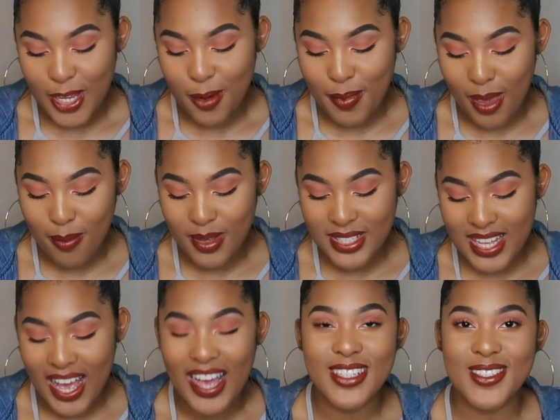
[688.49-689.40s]
Your
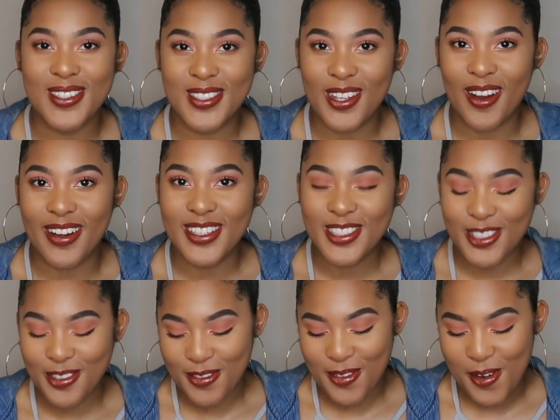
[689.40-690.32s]
baby's eyes are starting
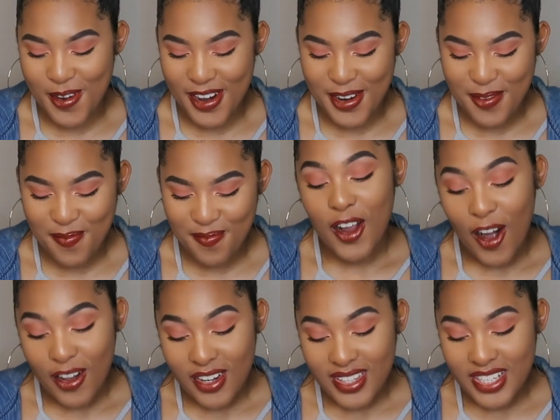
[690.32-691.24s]
to form.
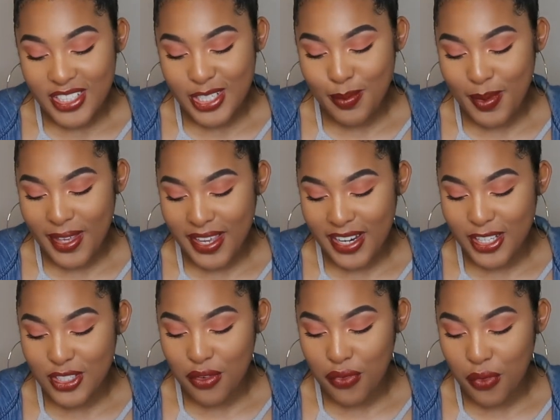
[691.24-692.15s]
Cartilage is
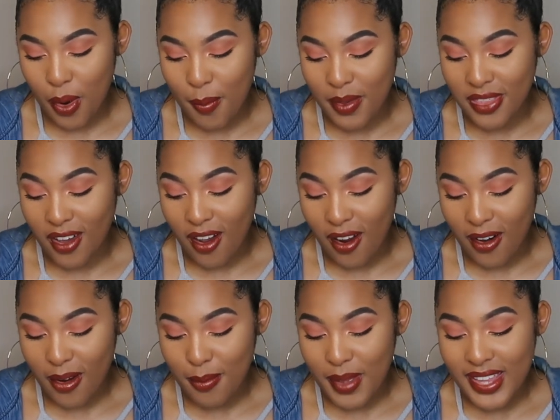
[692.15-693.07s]
beginning to form in the
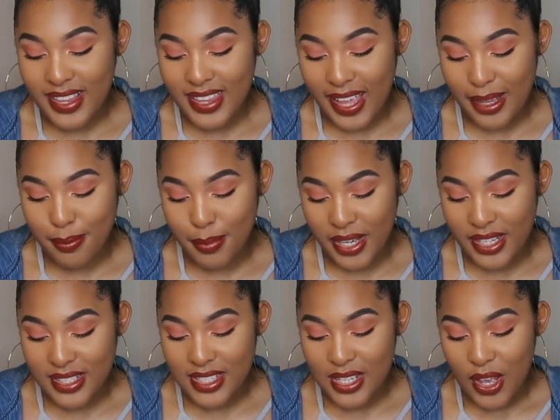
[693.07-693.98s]
arm and leg
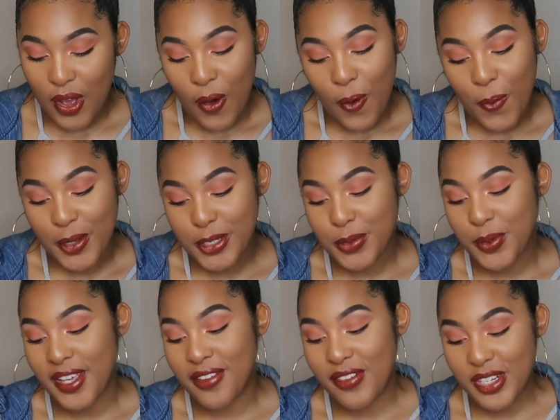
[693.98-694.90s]
buds, which
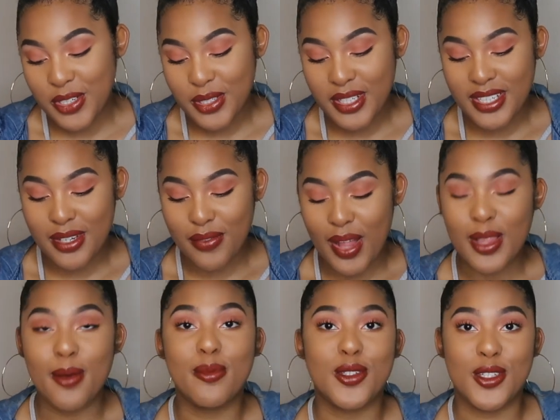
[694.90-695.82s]
will eventually
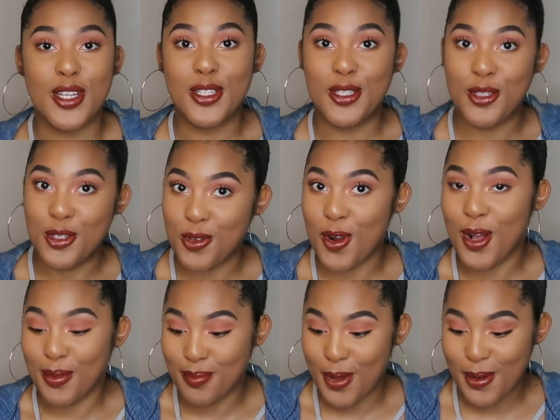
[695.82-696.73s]
develop into
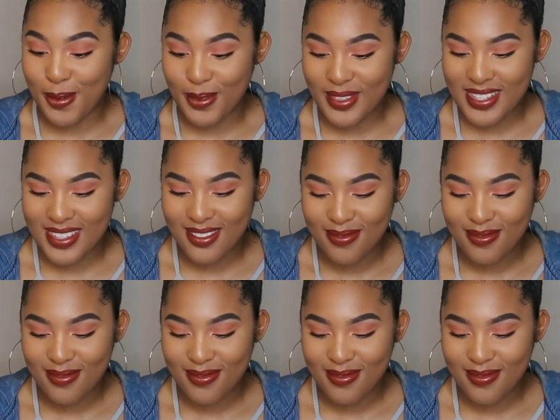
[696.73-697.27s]
strong bones.